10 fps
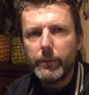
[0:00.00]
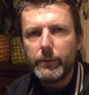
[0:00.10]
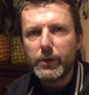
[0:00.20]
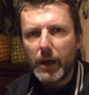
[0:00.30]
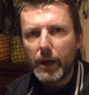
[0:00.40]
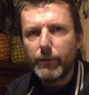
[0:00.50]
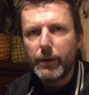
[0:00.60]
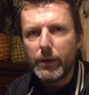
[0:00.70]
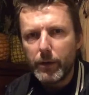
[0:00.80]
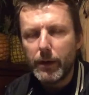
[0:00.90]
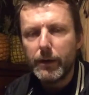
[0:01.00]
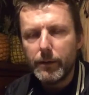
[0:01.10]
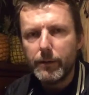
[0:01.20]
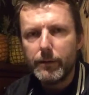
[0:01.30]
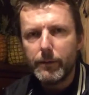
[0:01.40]
scary
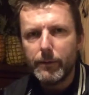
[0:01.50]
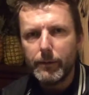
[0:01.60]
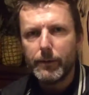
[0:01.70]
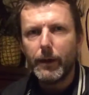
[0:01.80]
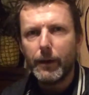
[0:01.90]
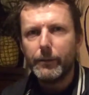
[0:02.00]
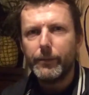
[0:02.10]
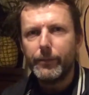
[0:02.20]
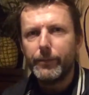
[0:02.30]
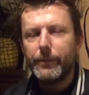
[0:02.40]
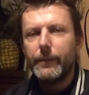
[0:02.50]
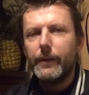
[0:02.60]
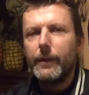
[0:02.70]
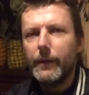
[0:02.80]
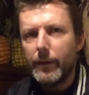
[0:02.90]
looking, you know,
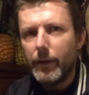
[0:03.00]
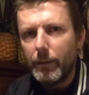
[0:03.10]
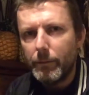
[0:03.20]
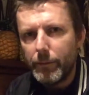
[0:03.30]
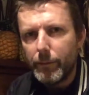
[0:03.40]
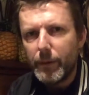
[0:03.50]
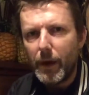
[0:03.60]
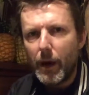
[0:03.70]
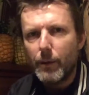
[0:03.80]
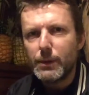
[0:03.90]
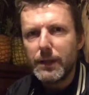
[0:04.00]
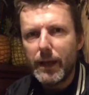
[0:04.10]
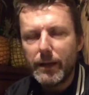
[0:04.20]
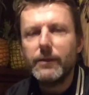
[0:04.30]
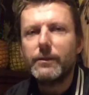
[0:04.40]
with arms,
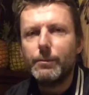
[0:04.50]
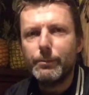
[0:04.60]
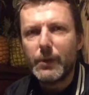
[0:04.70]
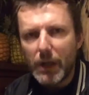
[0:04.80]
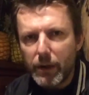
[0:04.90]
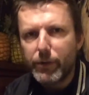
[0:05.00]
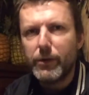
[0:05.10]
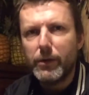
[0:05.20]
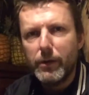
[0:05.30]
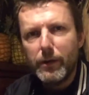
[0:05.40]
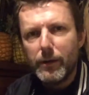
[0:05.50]
legs, teeth,